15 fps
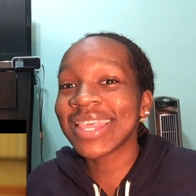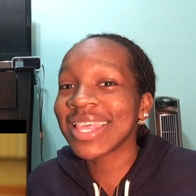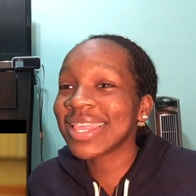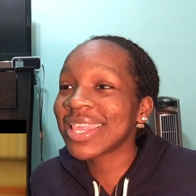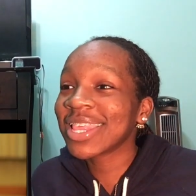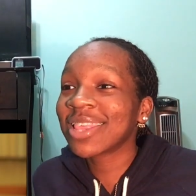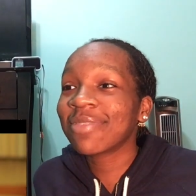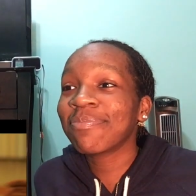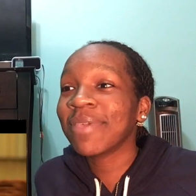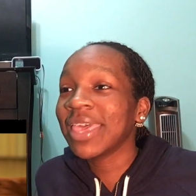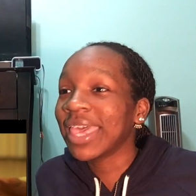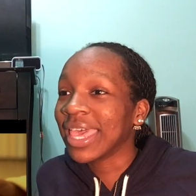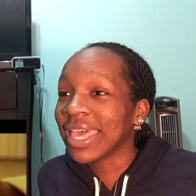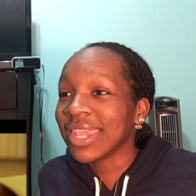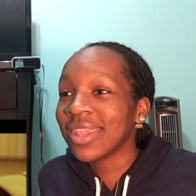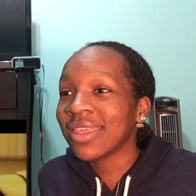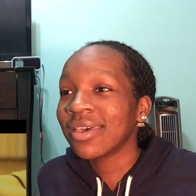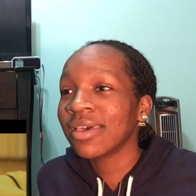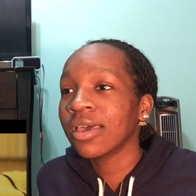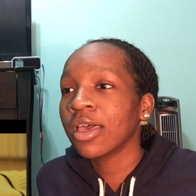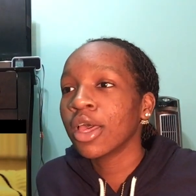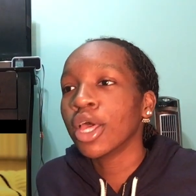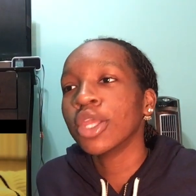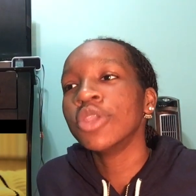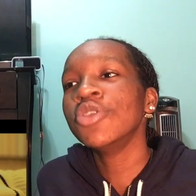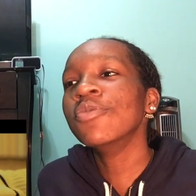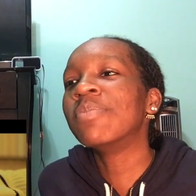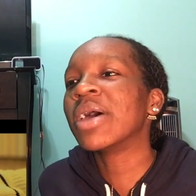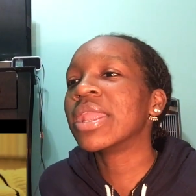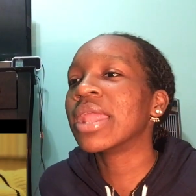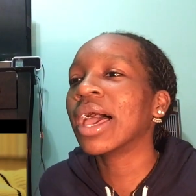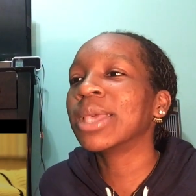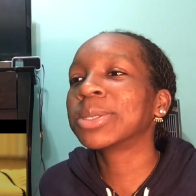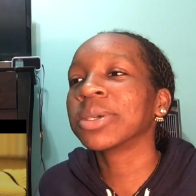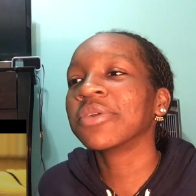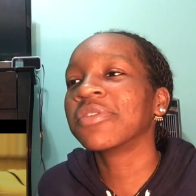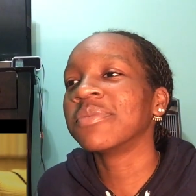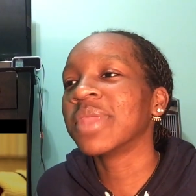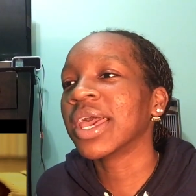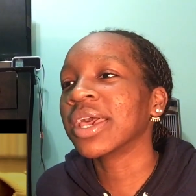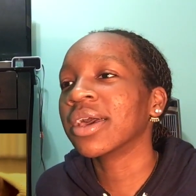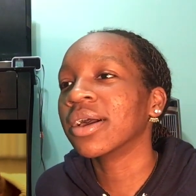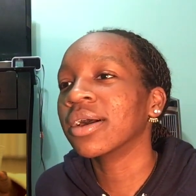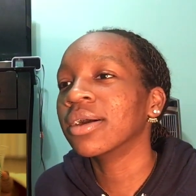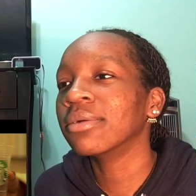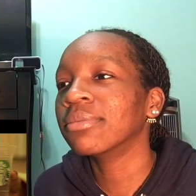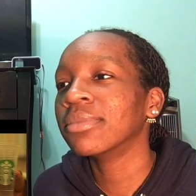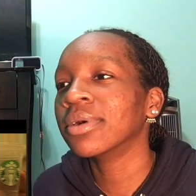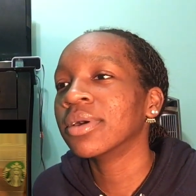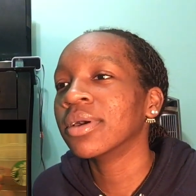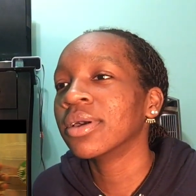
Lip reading: Sis is speaking. You better not drink from that cup.